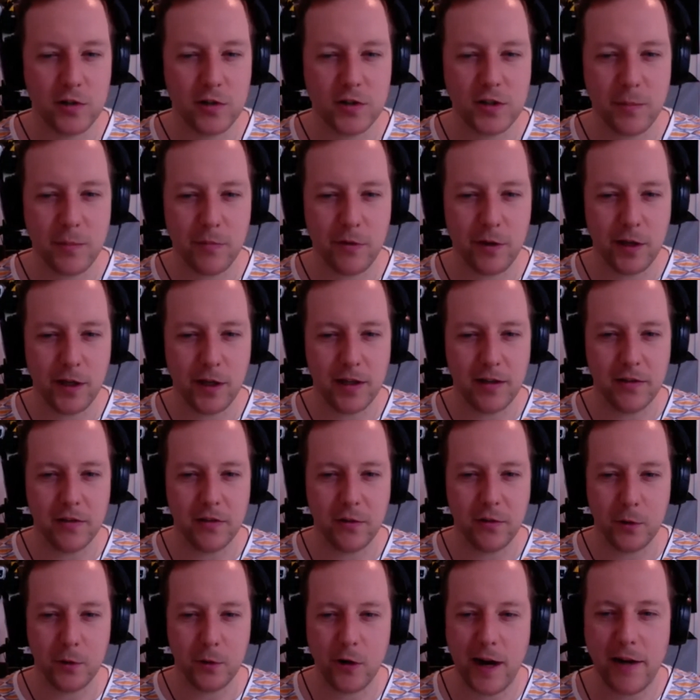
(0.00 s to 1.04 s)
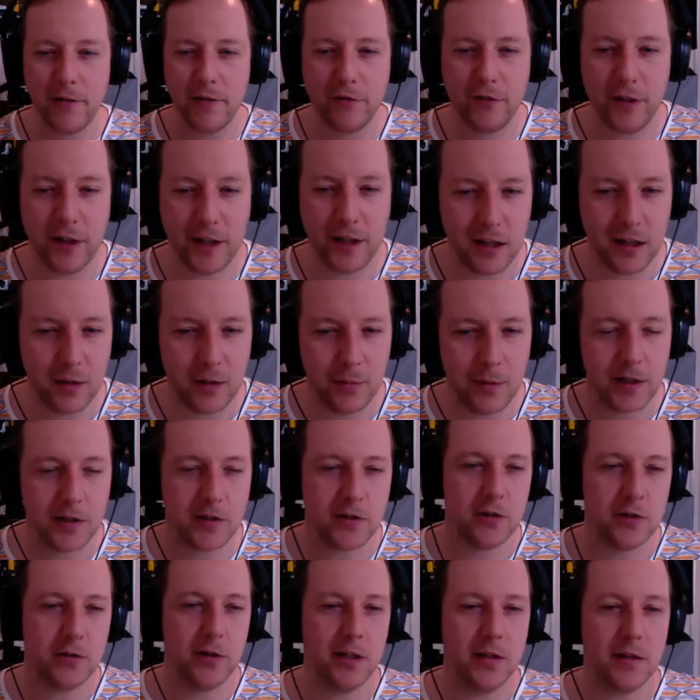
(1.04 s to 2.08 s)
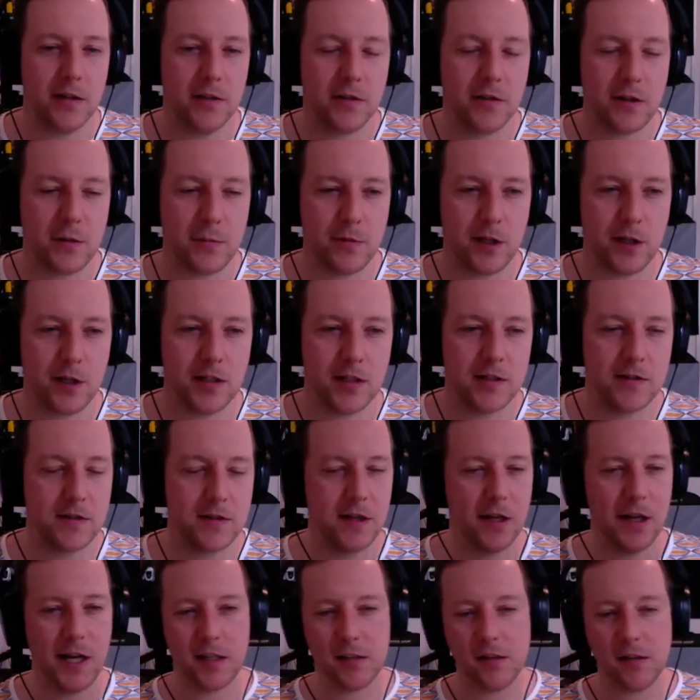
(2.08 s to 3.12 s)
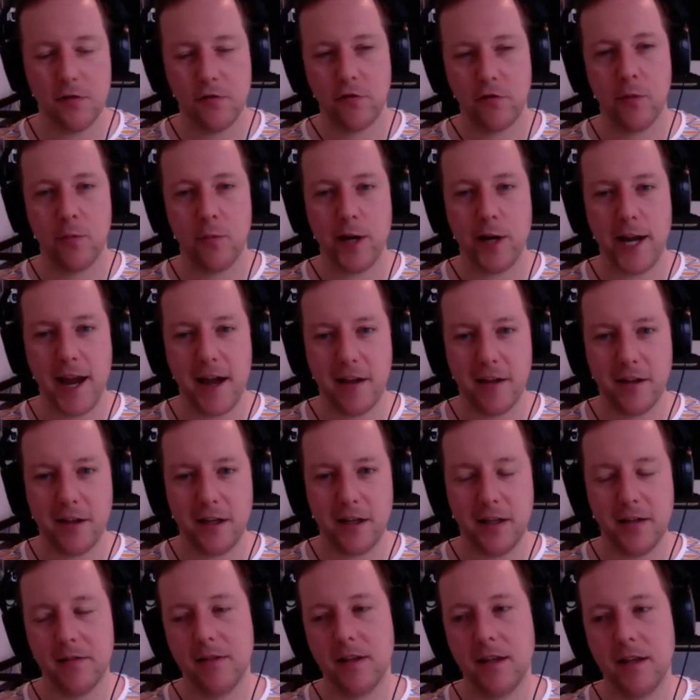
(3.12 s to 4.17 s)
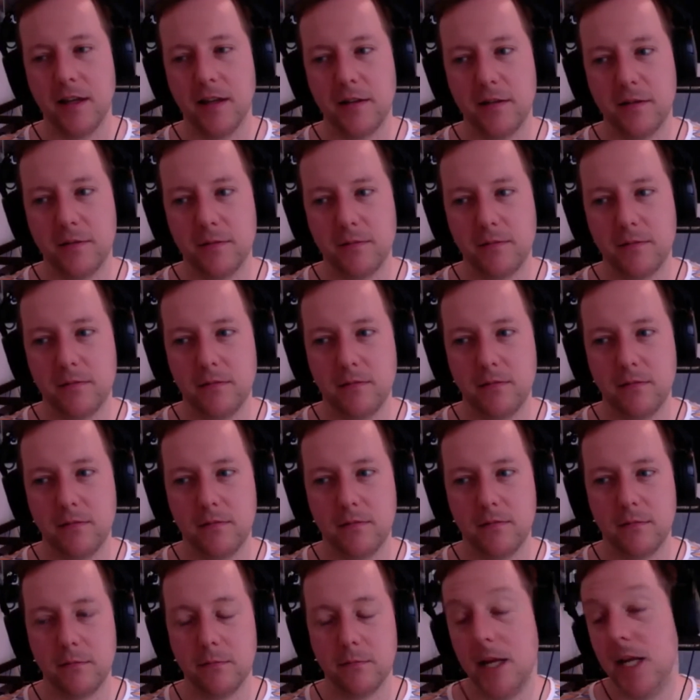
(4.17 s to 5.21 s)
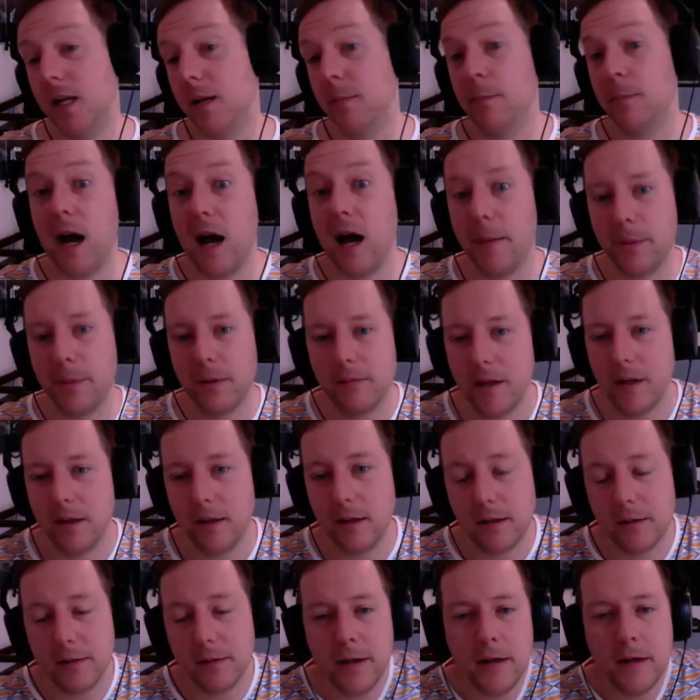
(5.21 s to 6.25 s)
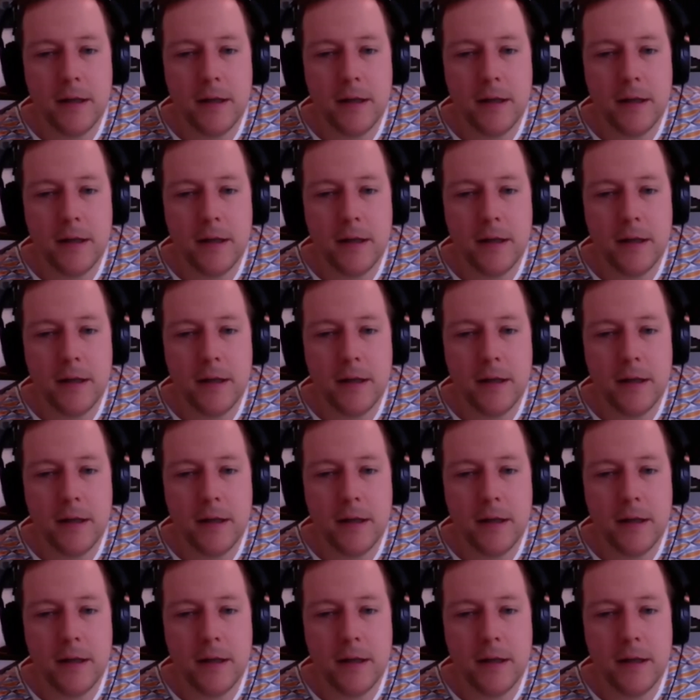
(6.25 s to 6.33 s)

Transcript: something, some crafted element to it, something disconnected from reality that made it pop, I think.